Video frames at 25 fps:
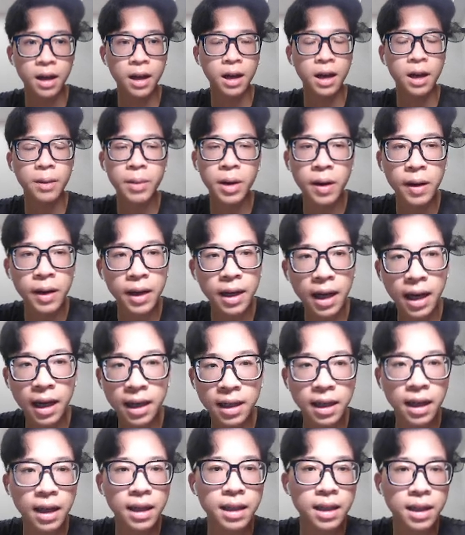About AI
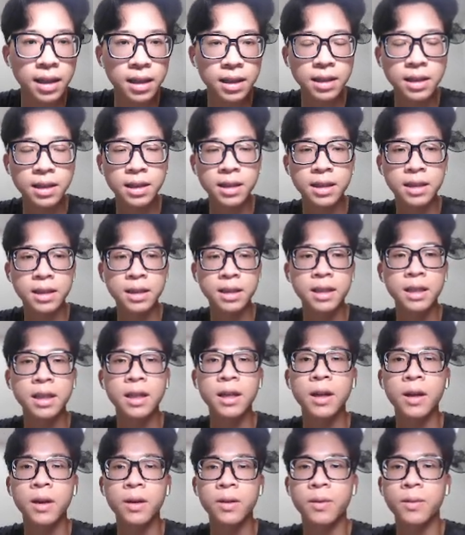ethics,
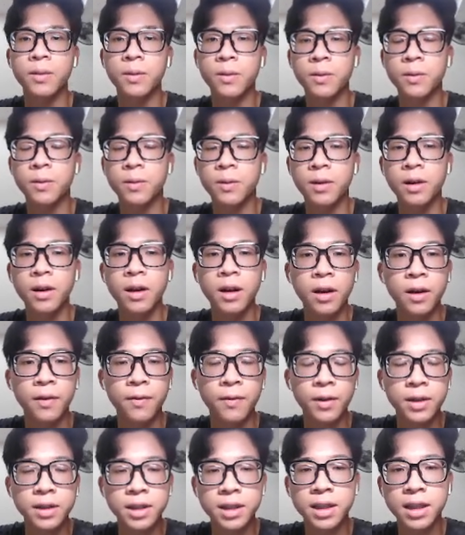
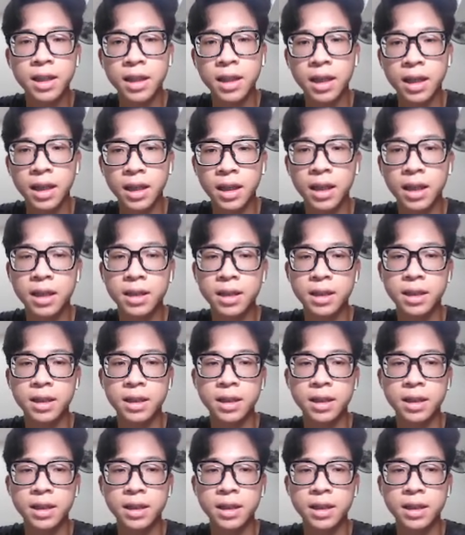firstly, it is